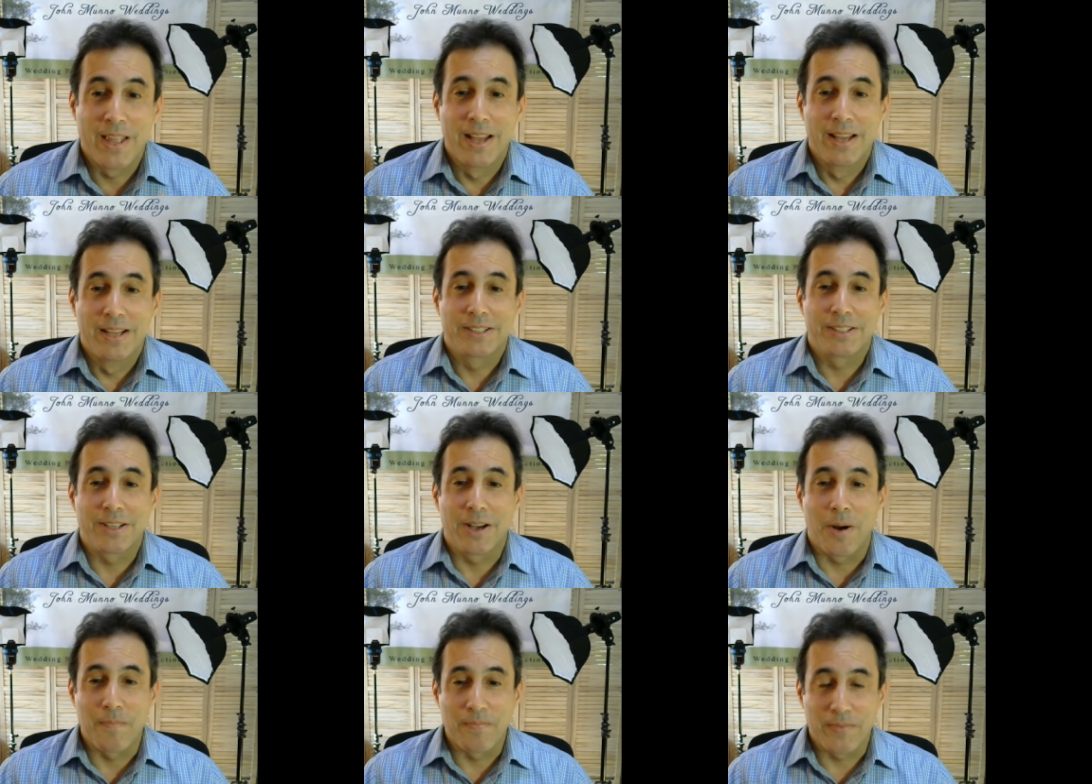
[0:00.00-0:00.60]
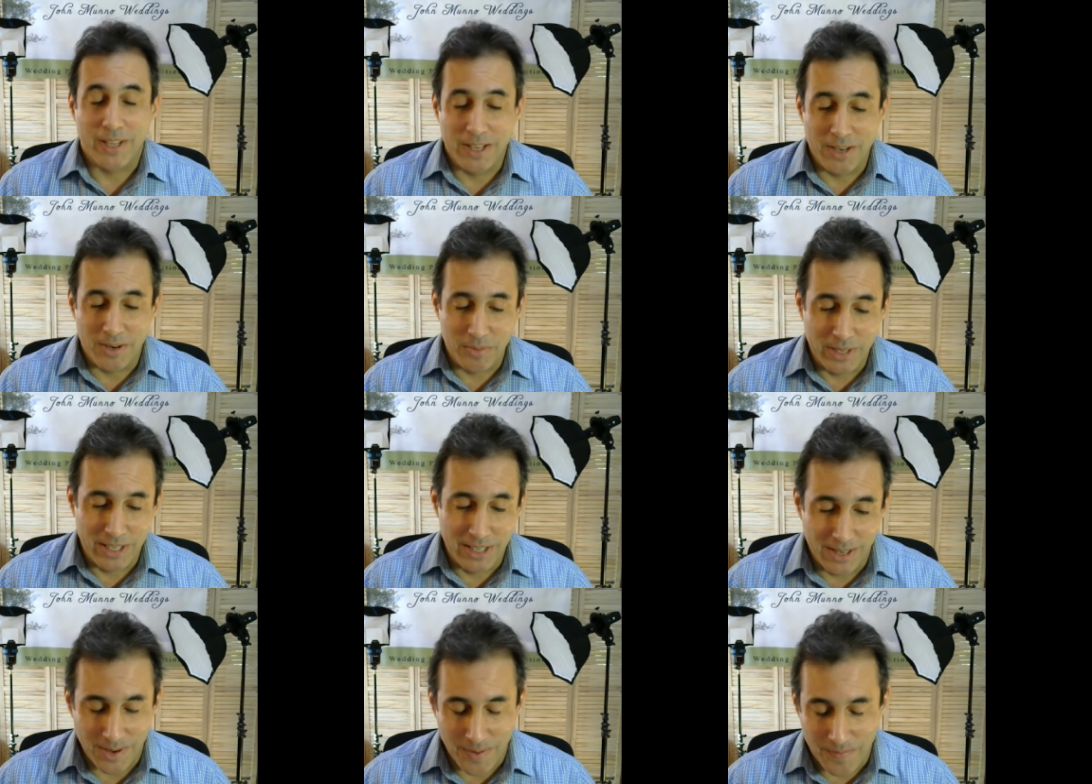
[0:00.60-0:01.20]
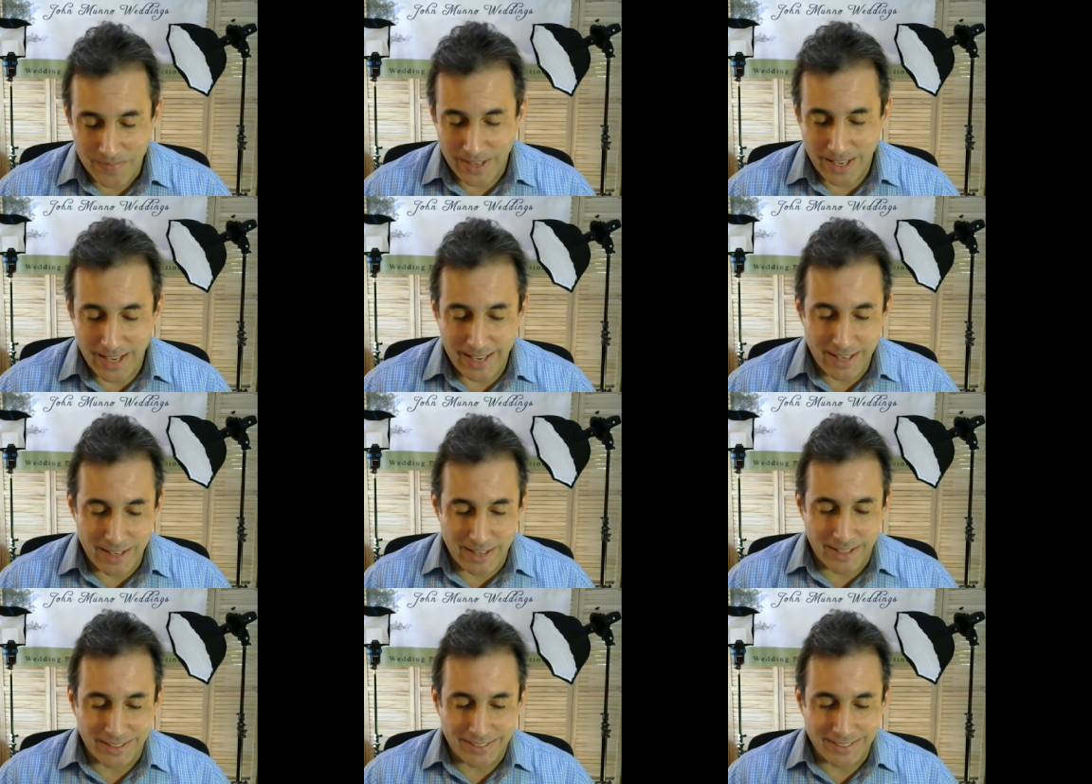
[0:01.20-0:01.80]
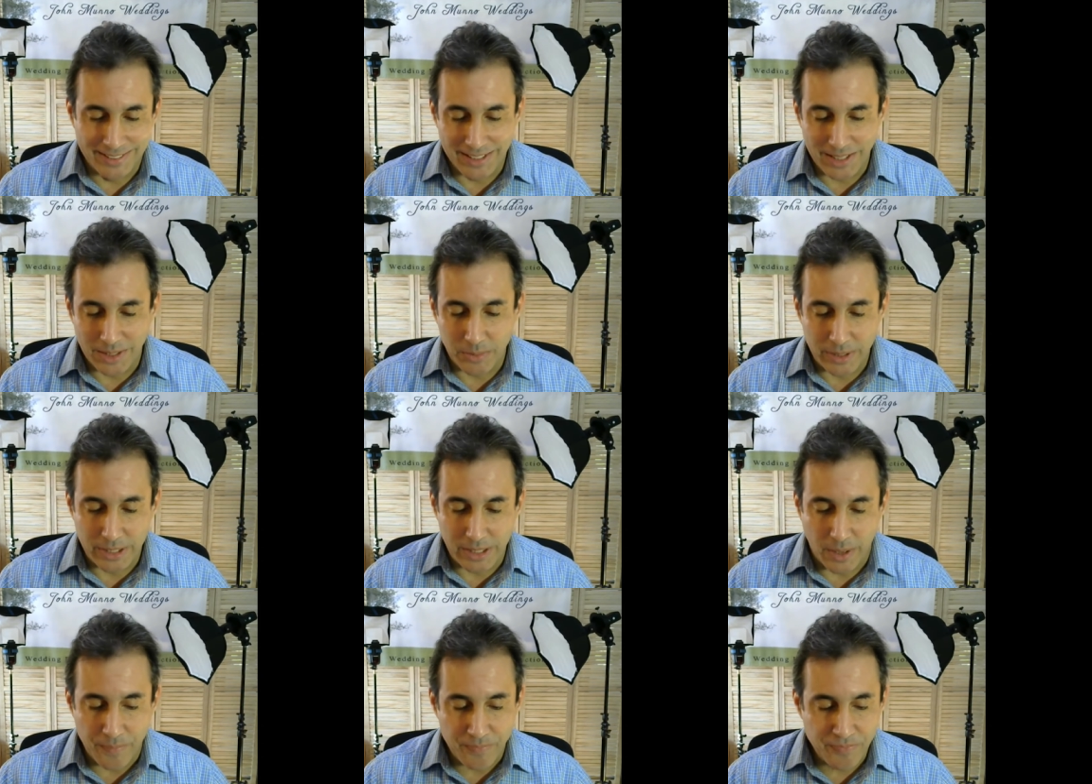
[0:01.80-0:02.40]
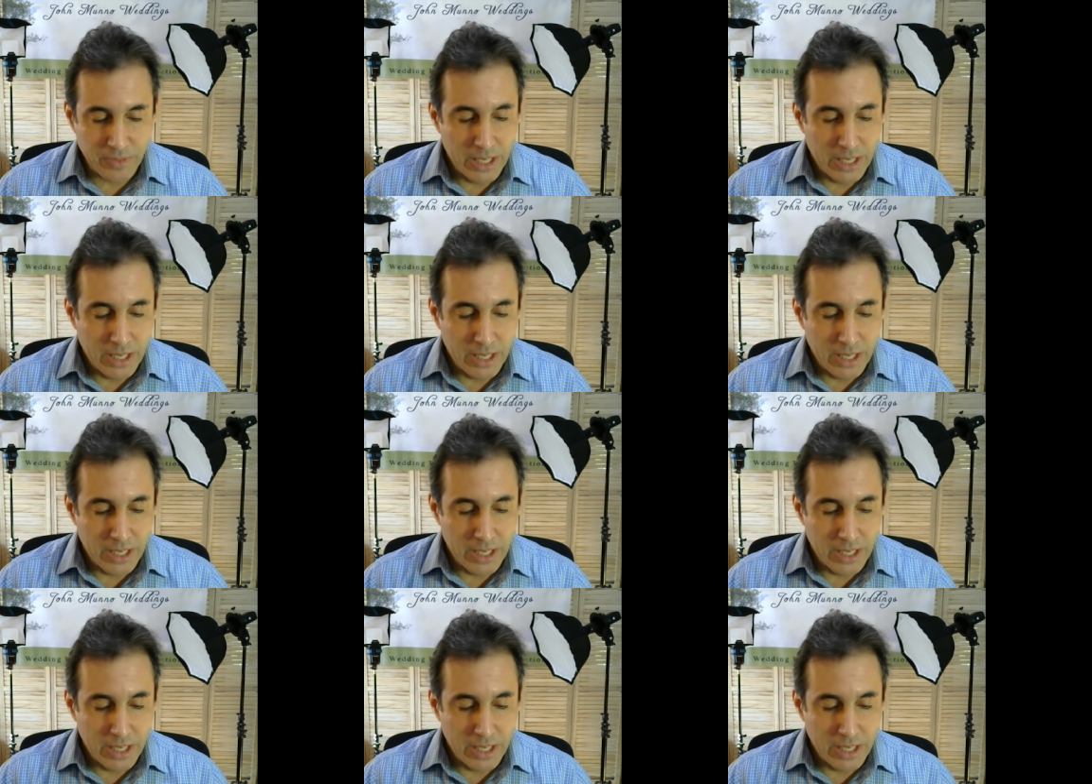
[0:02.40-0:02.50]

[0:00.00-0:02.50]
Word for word: So here we go. Hang on. Here we go.